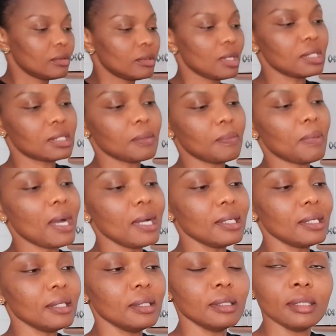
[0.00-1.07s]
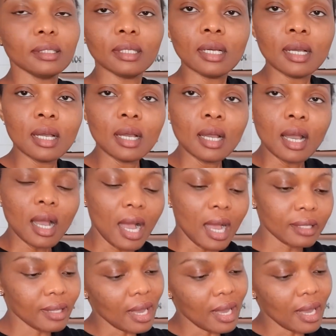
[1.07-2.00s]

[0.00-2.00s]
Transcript: That's the bag. And